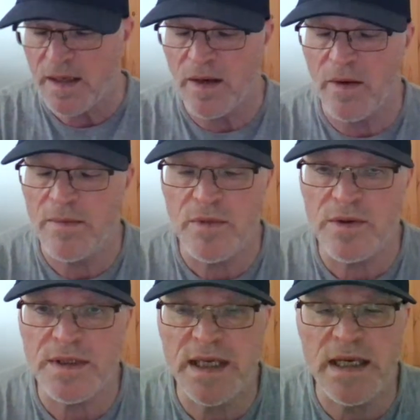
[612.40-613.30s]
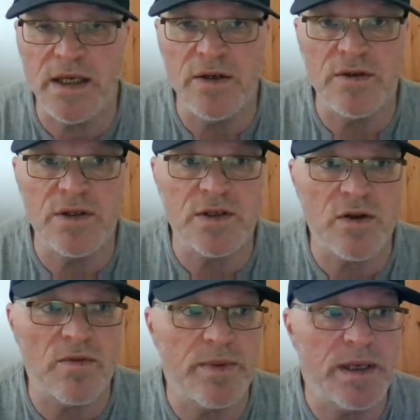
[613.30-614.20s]
Now, I'm not telling you to
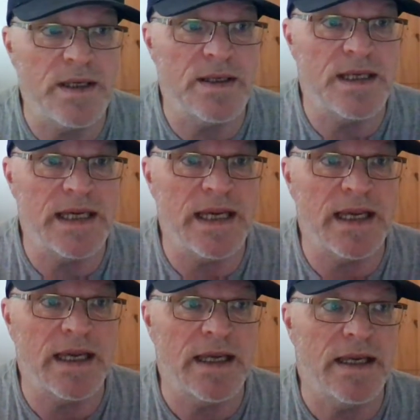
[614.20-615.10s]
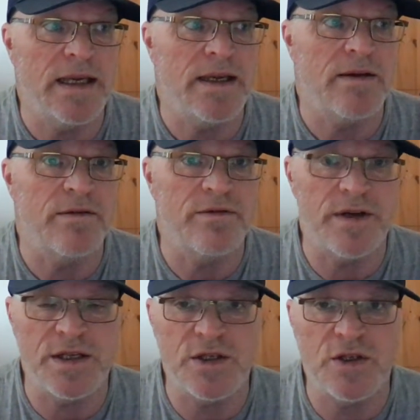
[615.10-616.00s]
stop eating
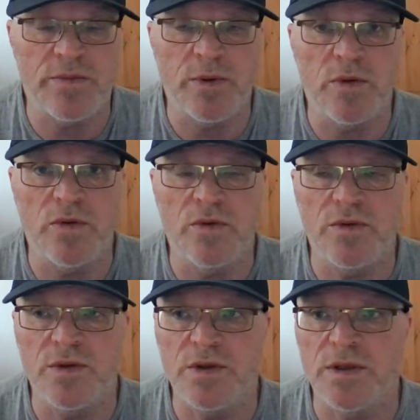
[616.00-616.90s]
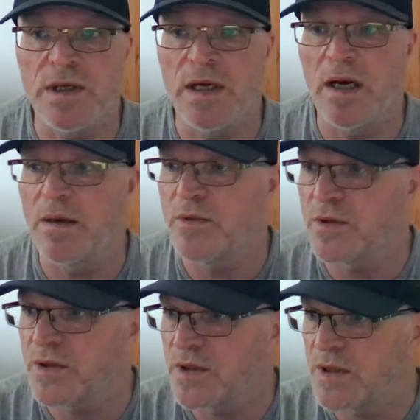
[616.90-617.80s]
vegetables. I'm
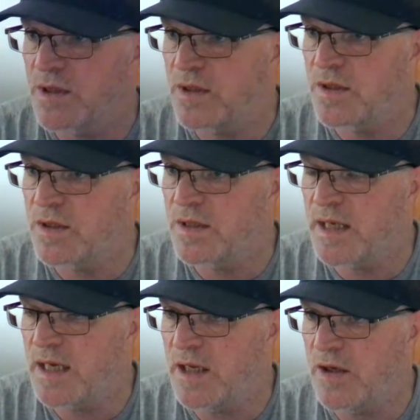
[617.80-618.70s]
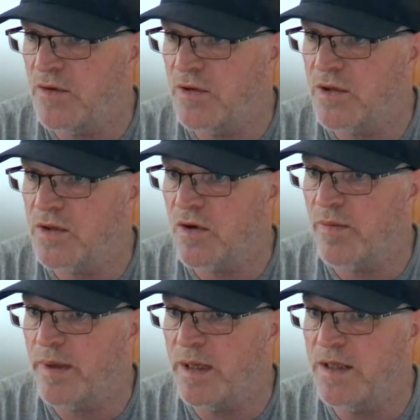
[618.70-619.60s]
not telling you to
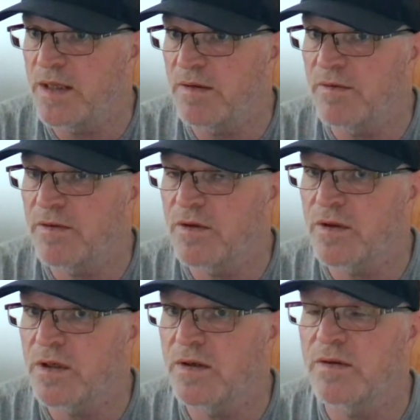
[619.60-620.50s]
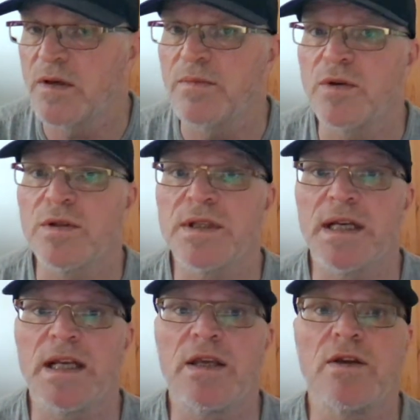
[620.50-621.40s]
stop eating fructose. I'm not
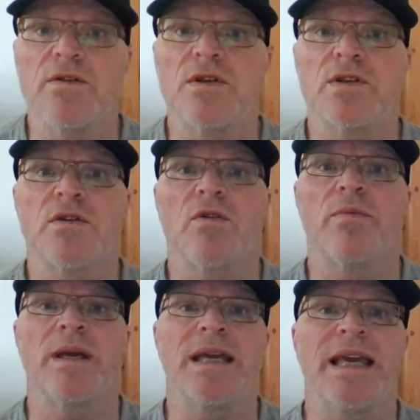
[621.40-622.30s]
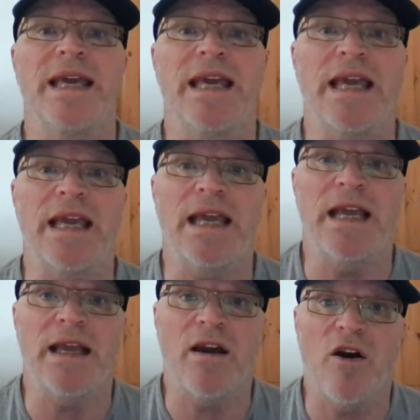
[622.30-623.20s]
telling you to stop
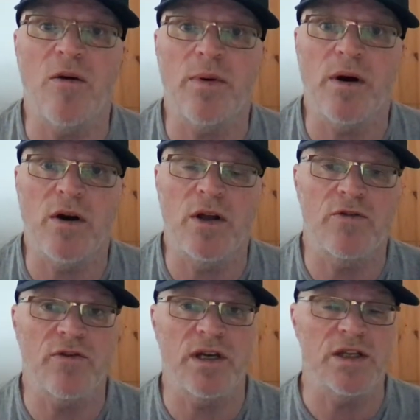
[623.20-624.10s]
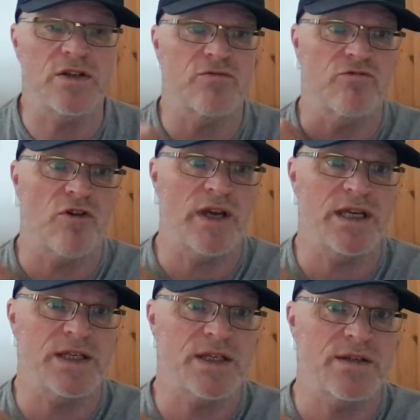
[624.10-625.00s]
eating carbohydrates,
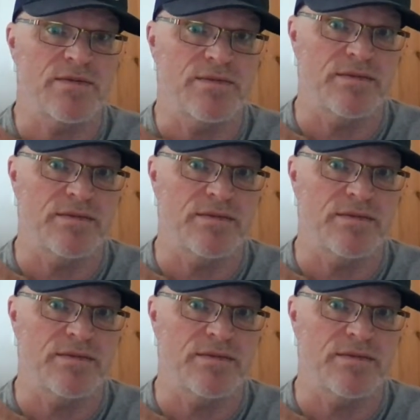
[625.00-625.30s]
rice.